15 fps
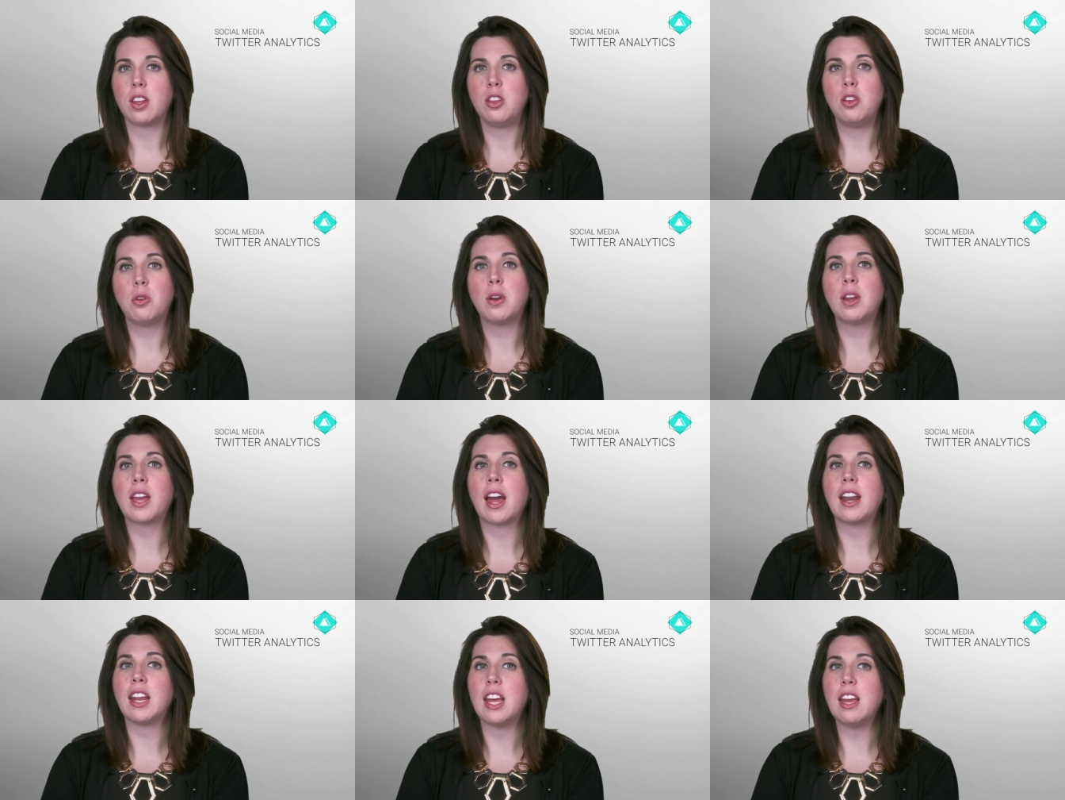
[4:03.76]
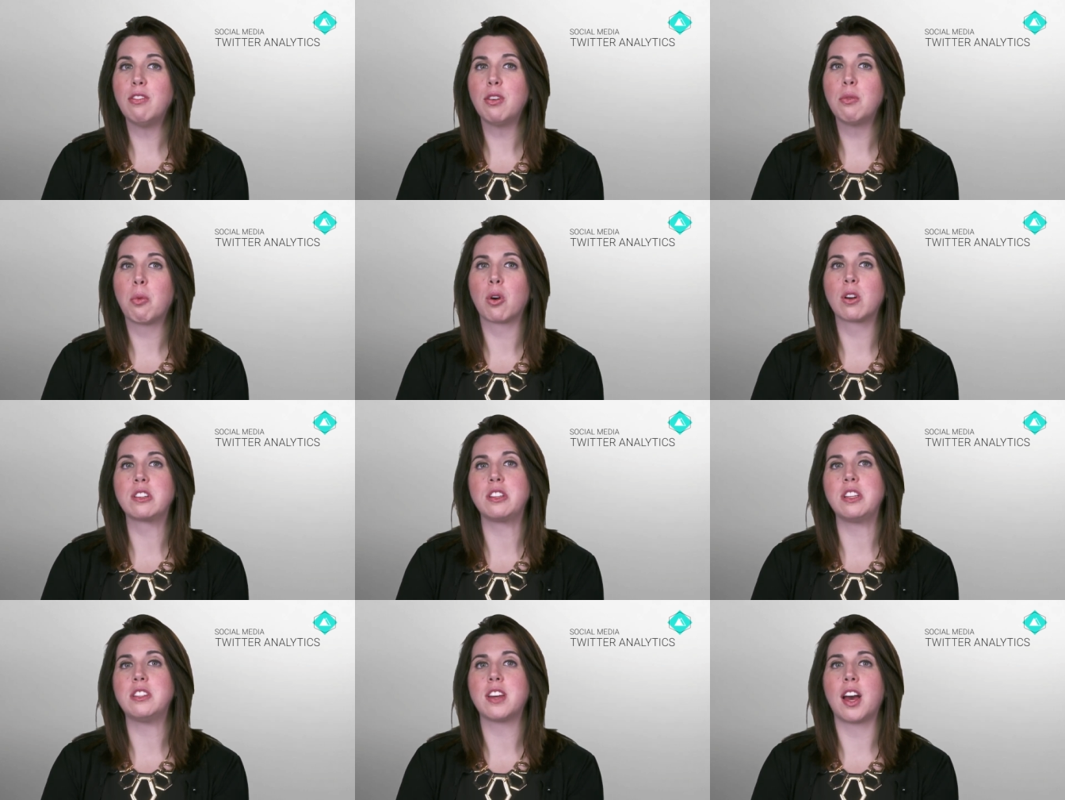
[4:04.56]
You can get even more
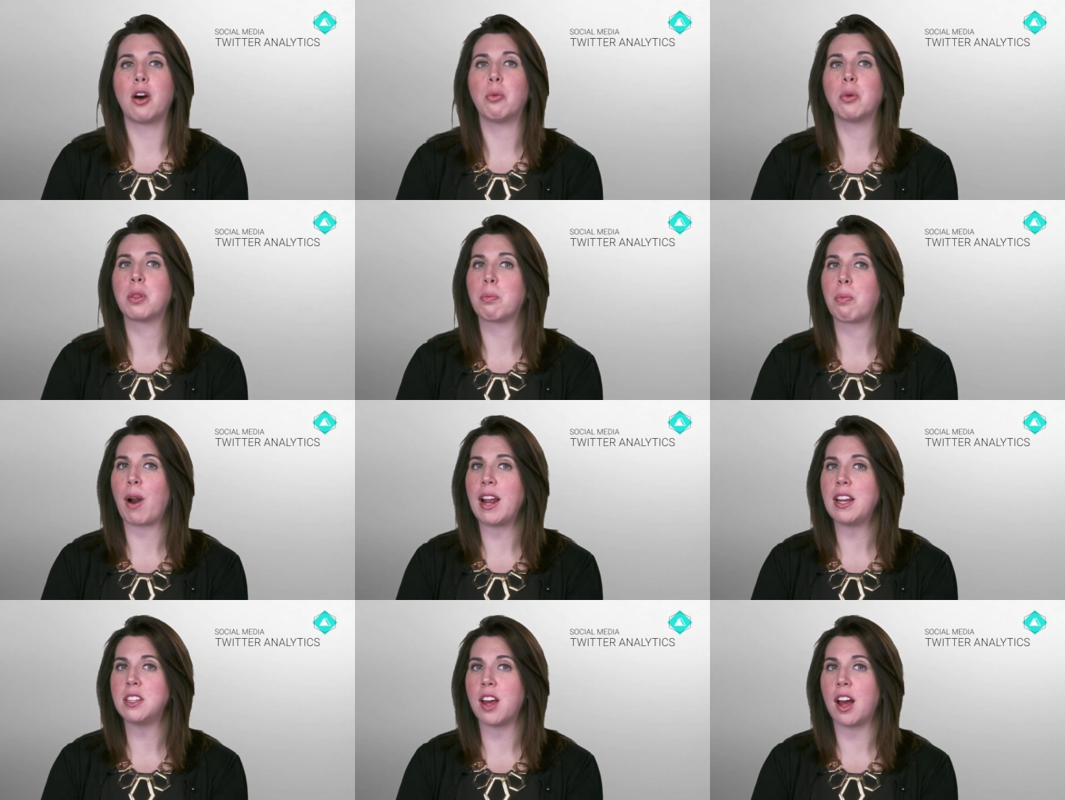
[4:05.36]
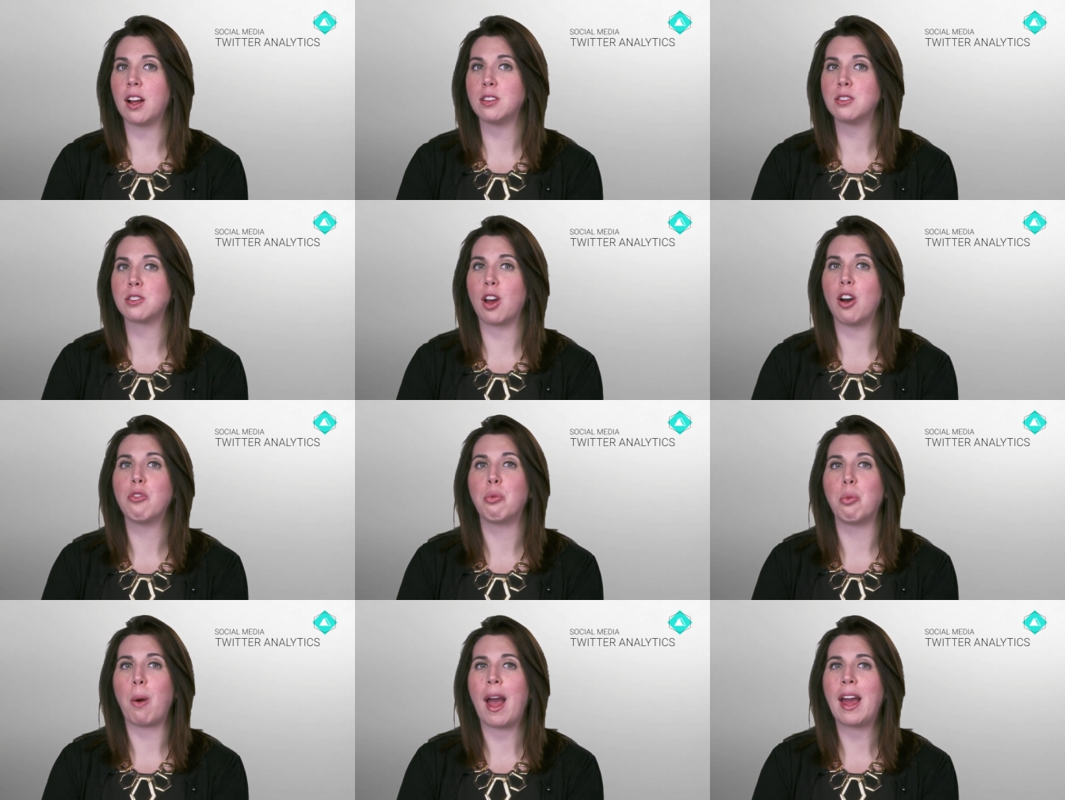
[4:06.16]
detail with breakdowns
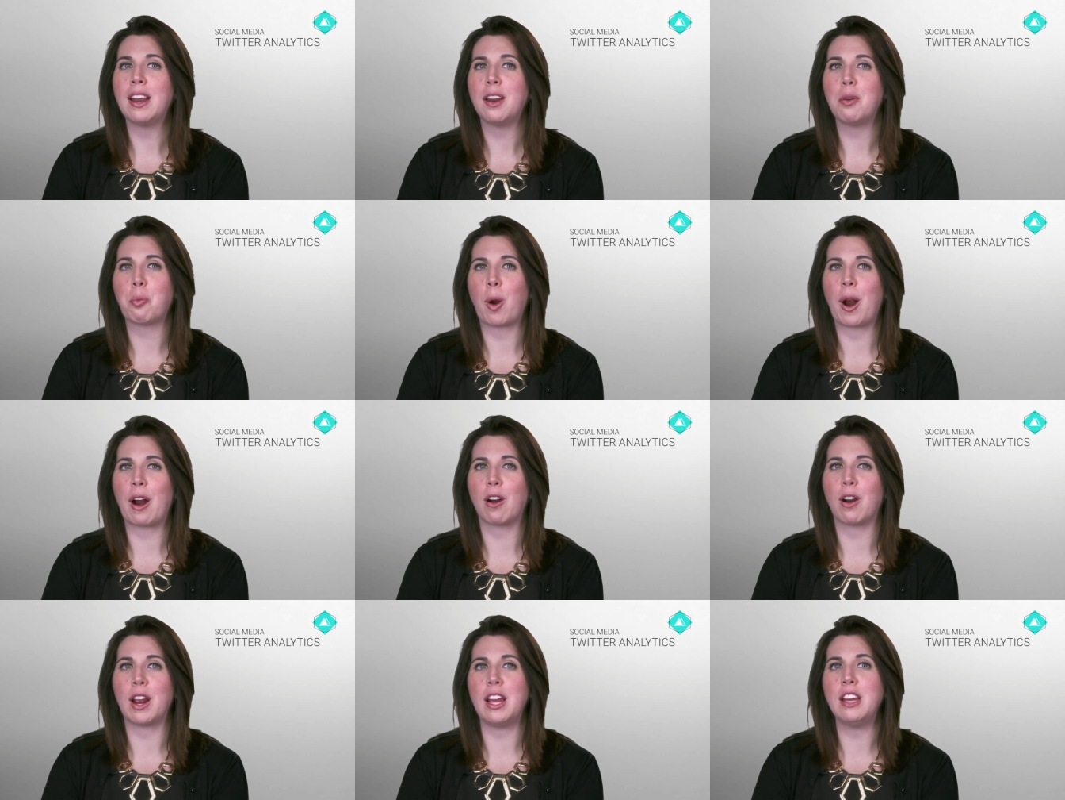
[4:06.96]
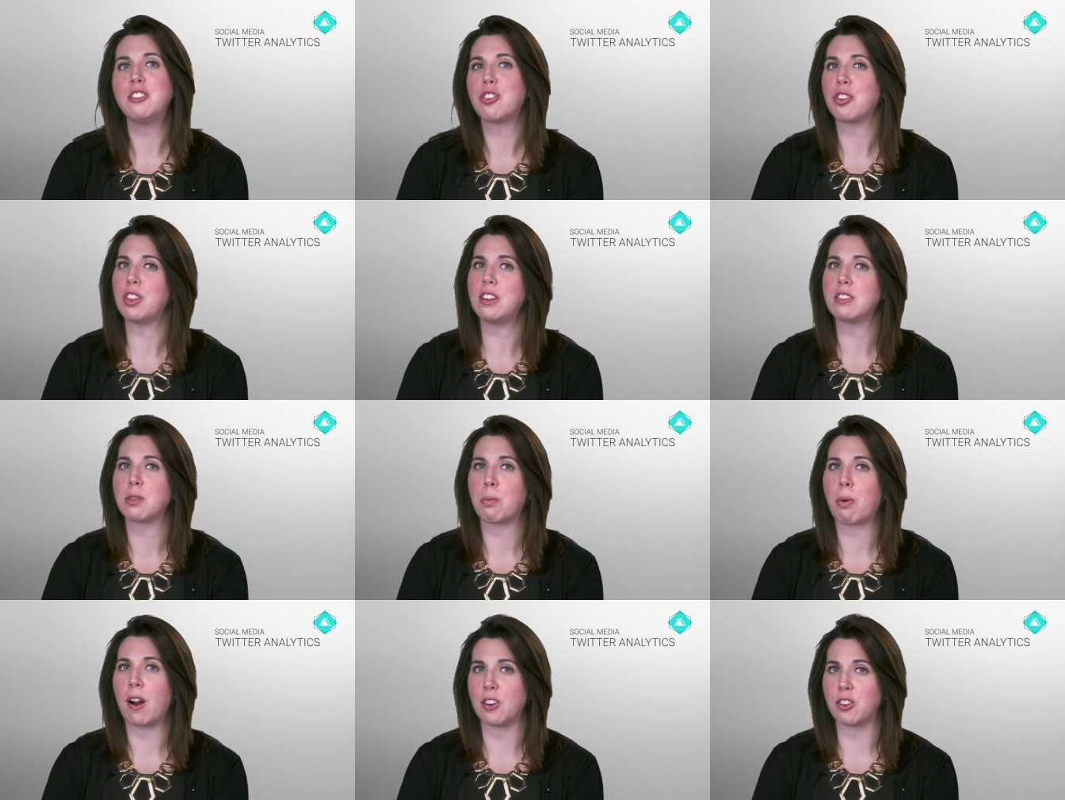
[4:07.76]
of when and where each of these
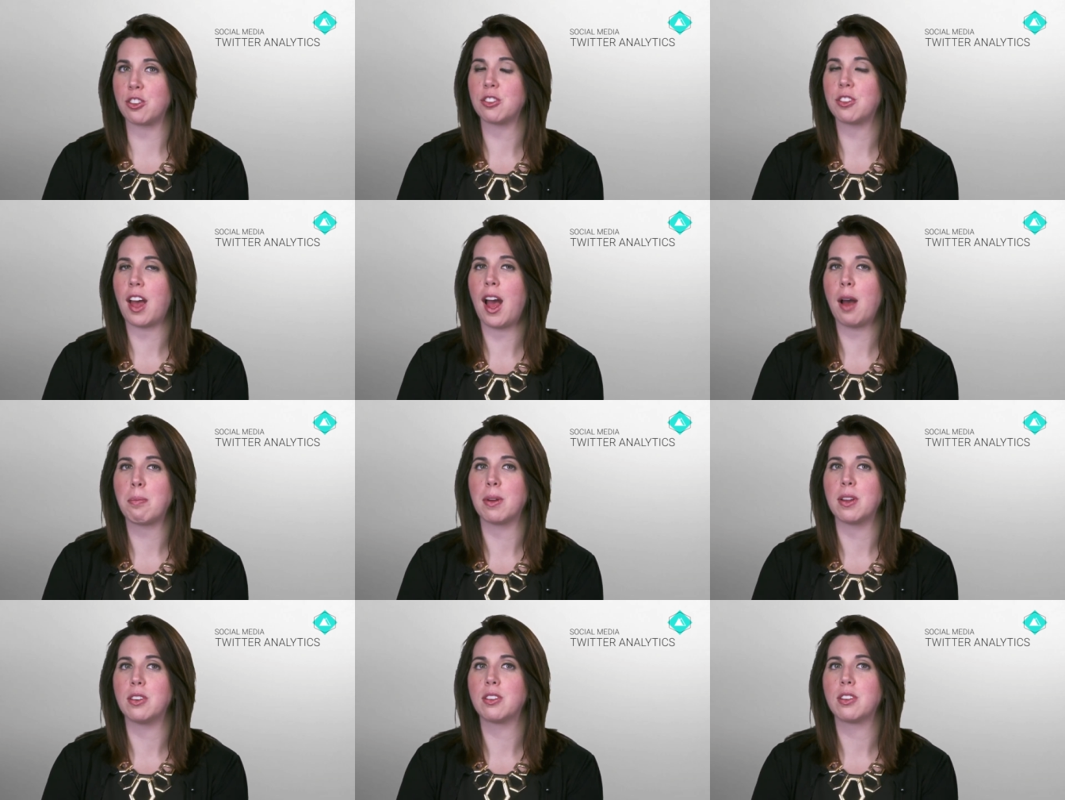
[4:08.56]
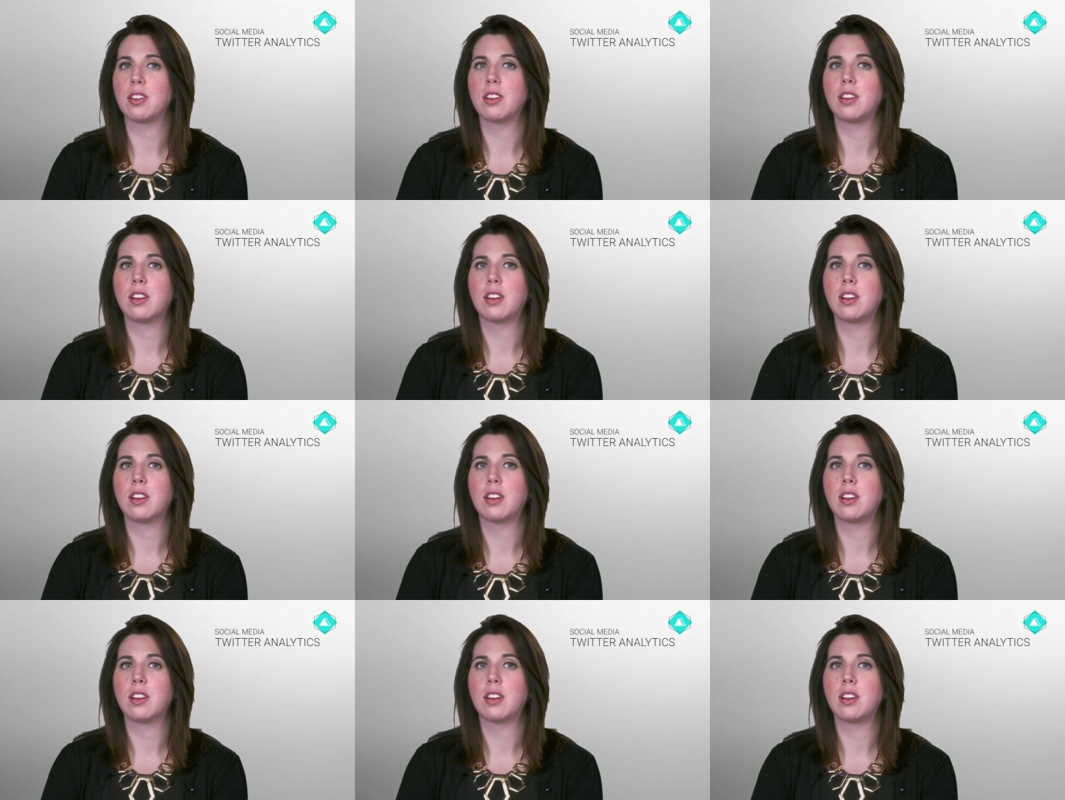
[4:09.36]
impressions happened.